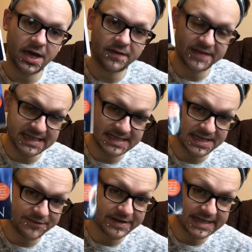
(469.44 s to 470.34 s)
this
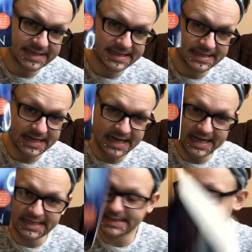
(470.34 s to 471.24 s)
series
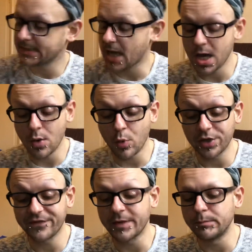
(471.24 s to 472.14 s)
is one
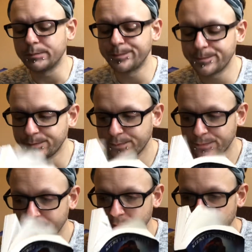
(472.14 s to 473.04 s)
of them.
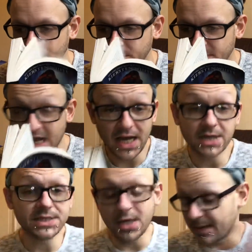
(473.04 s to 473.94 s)
I can't
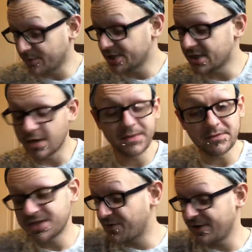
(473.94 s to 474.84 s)
stop. I'm going to stop. That
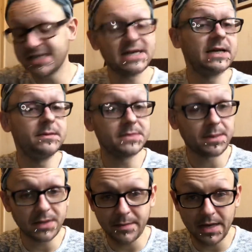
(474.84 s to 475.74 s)
was 3 times. I'm
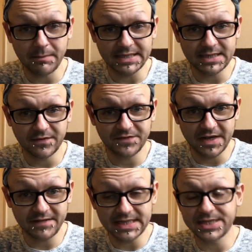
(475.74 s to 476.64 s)
limiting myself now.
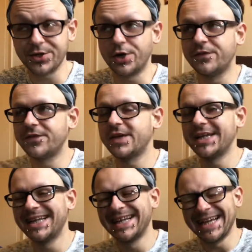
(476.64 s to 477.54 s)
That's enough.
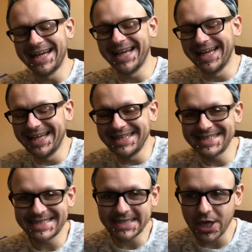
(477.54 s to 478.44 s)

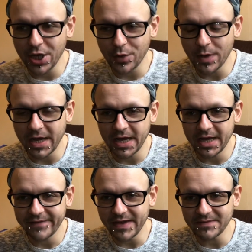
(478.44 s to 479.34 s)
So,
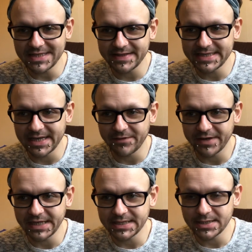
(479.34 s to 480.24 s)
if you haven't seen the series,